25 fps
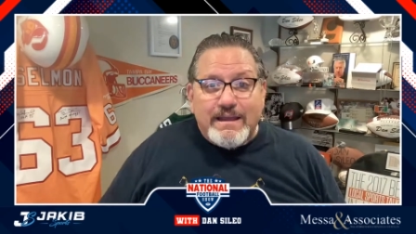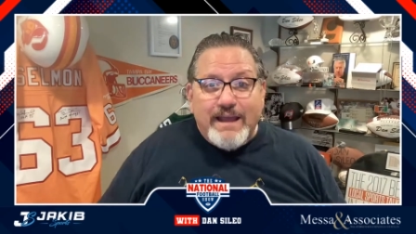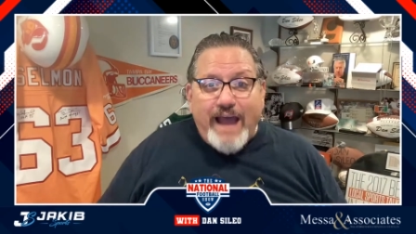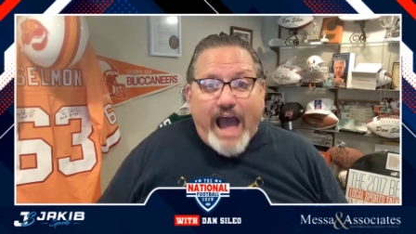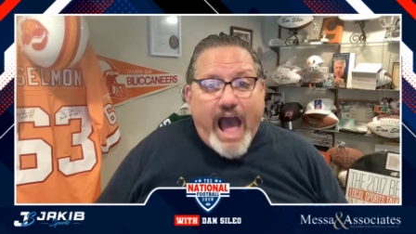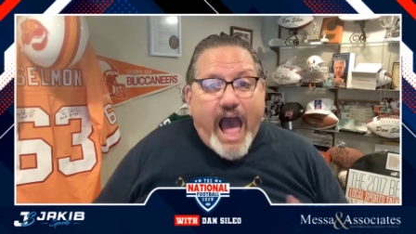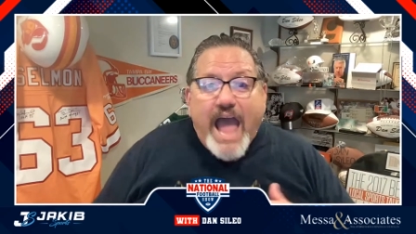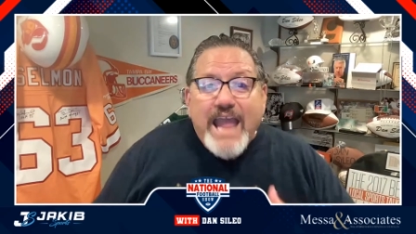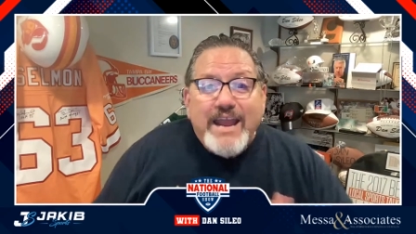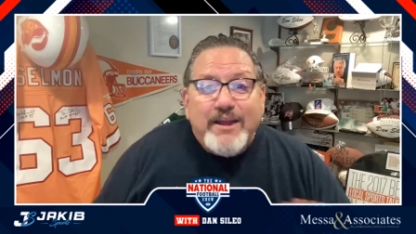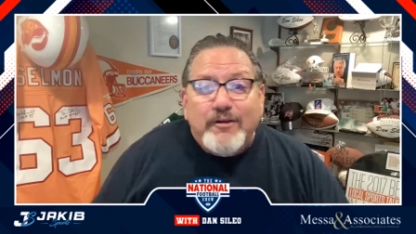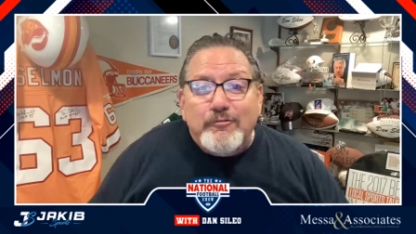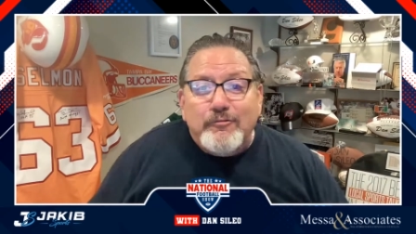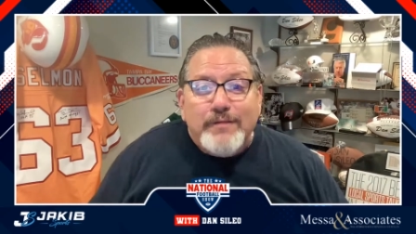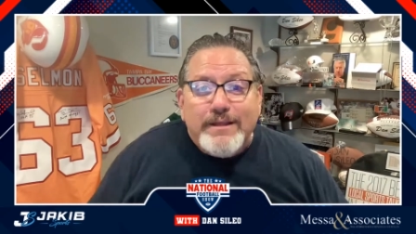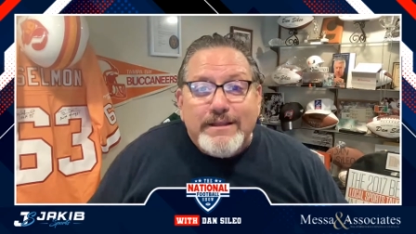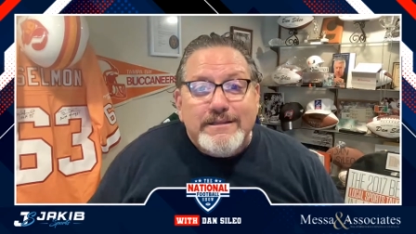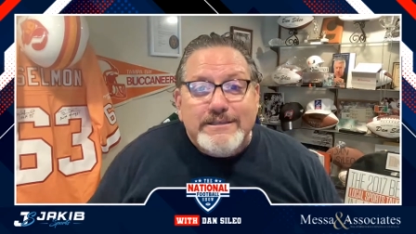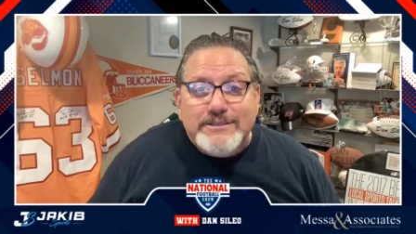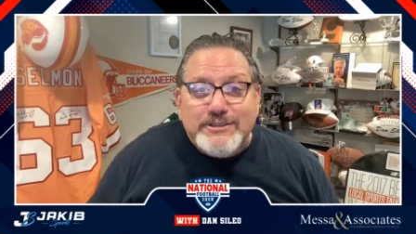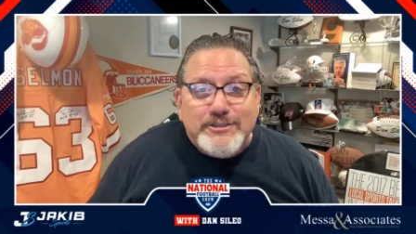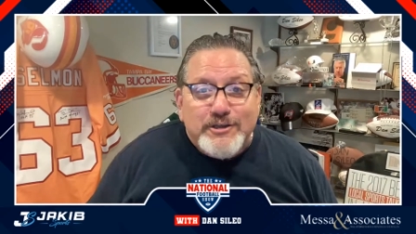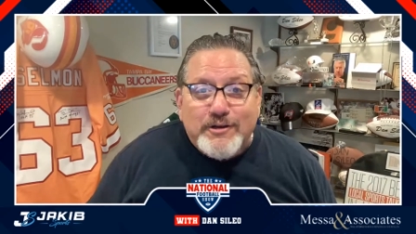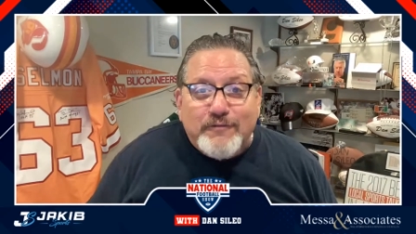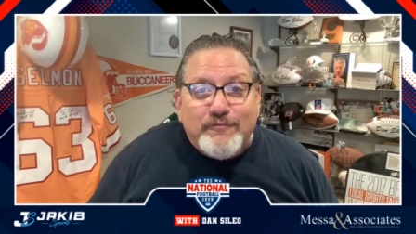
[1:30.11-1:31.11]
I only
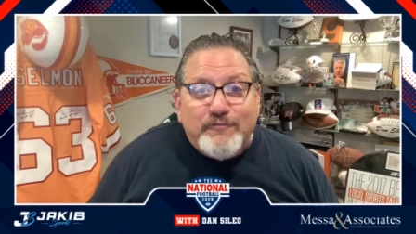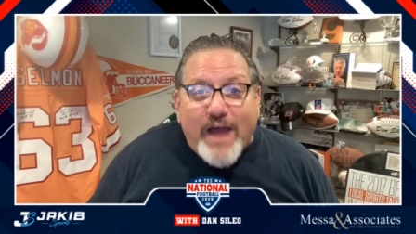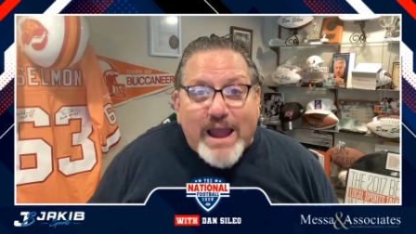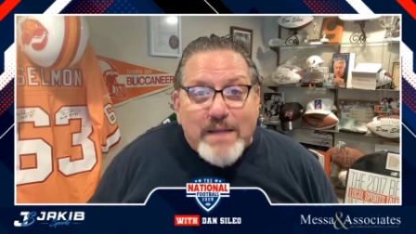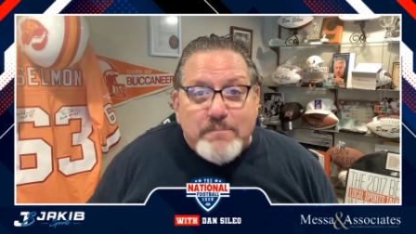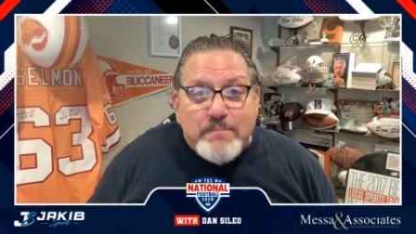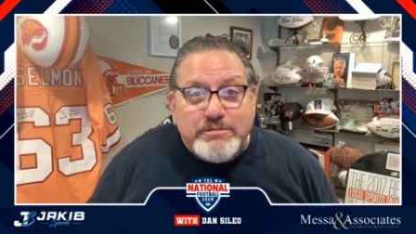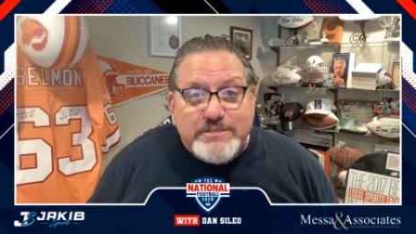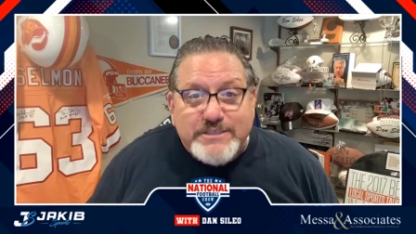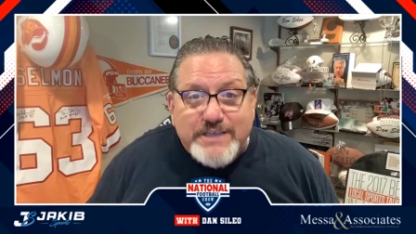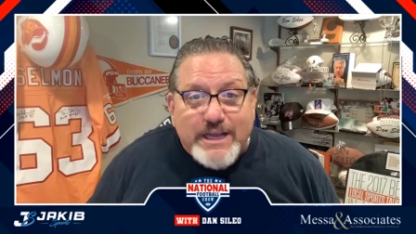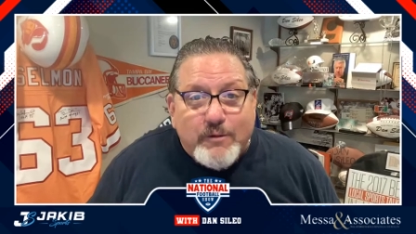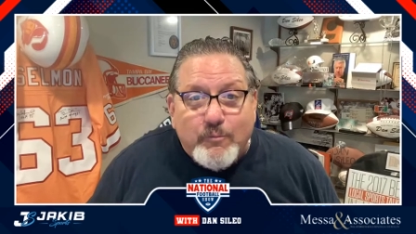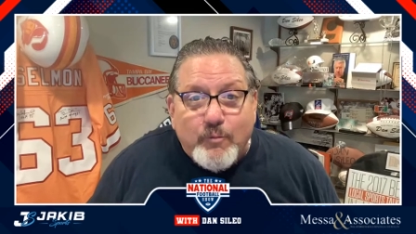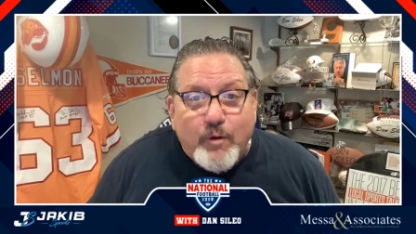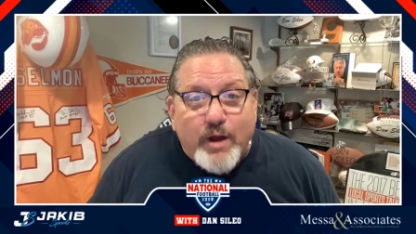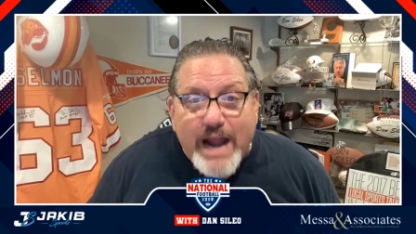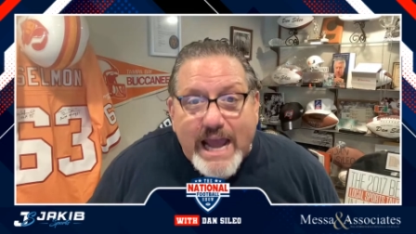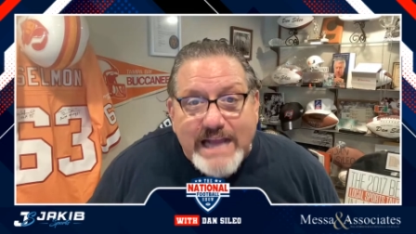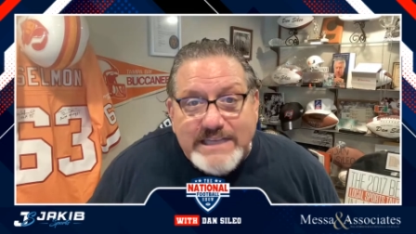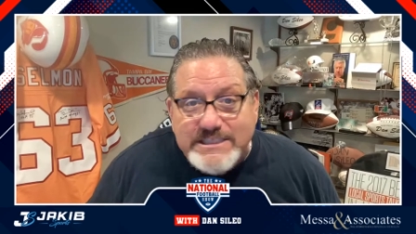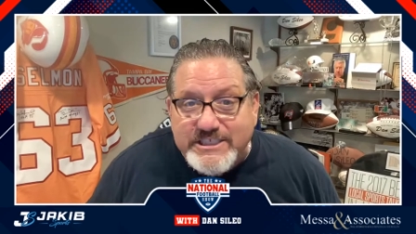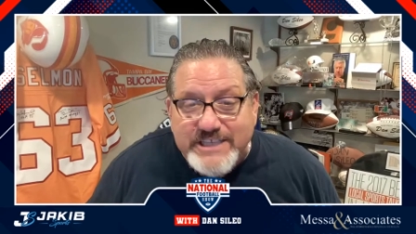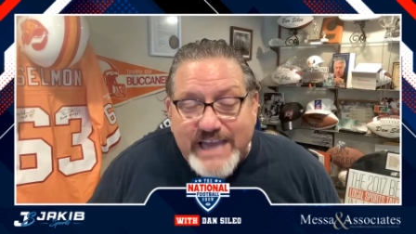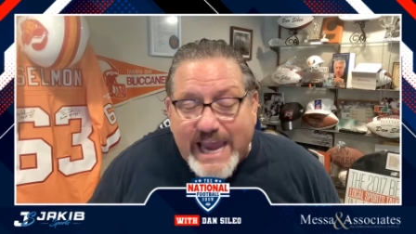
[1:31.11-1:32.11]
listen to 5% of what
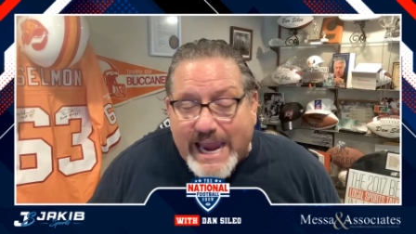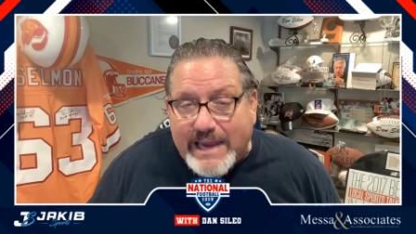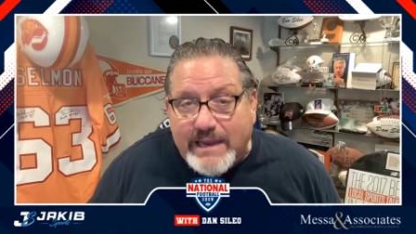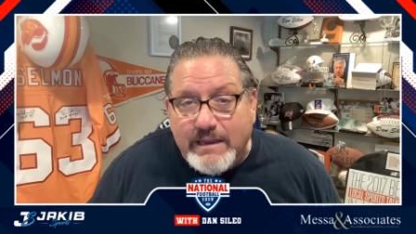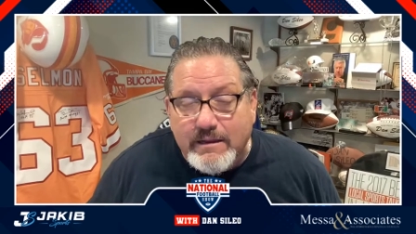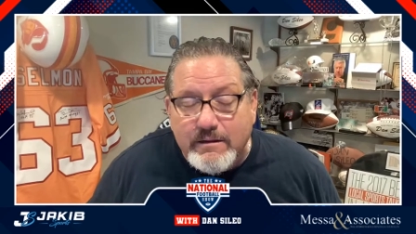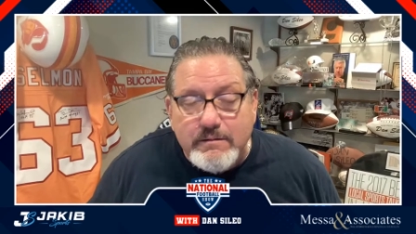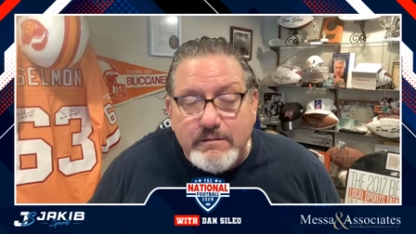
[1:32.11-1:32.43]
I say.